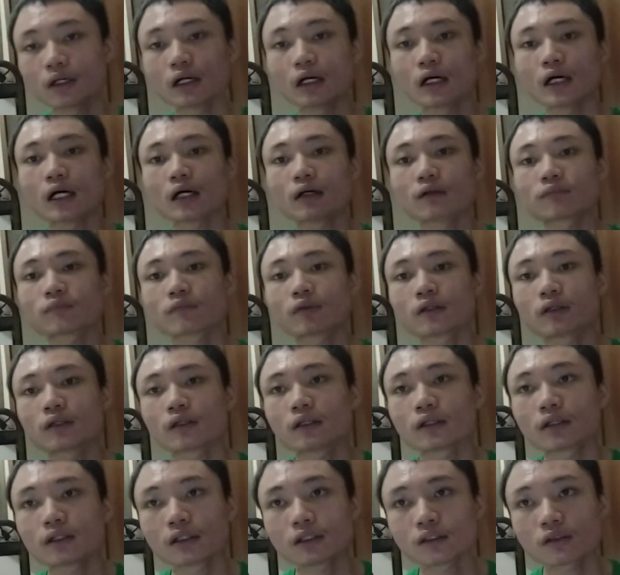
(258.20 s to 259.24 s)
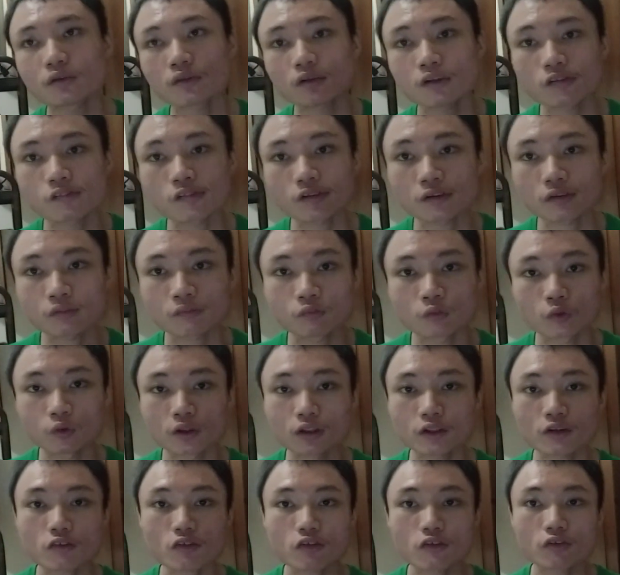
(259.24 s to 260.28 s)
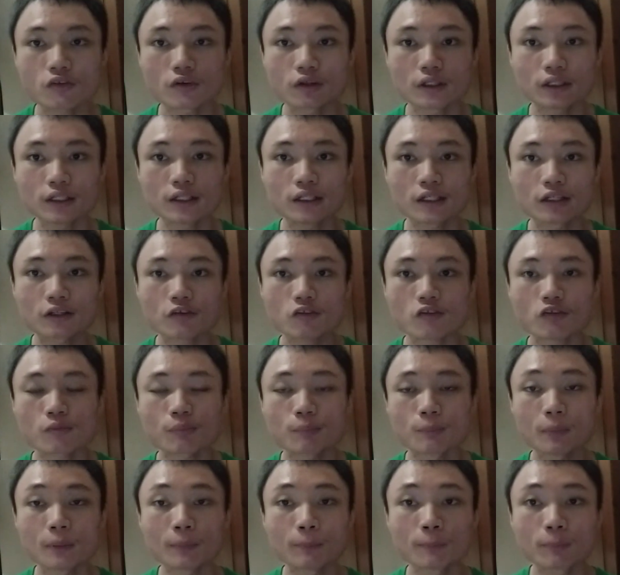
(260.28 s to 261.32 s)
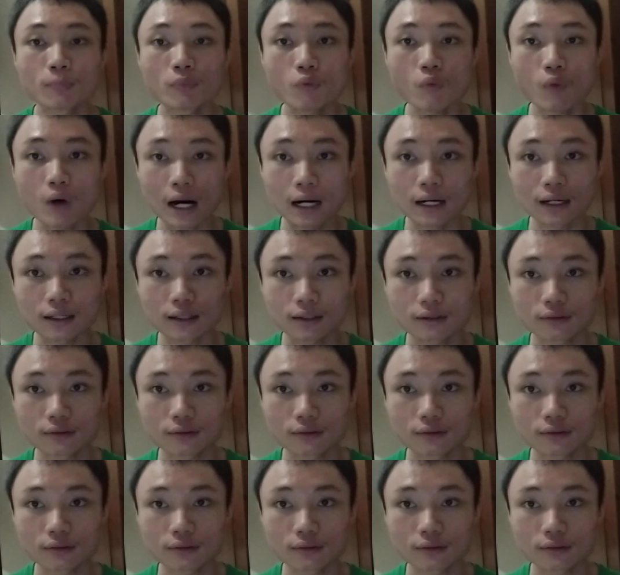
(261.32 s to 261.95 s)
The Indonesian words is membuang.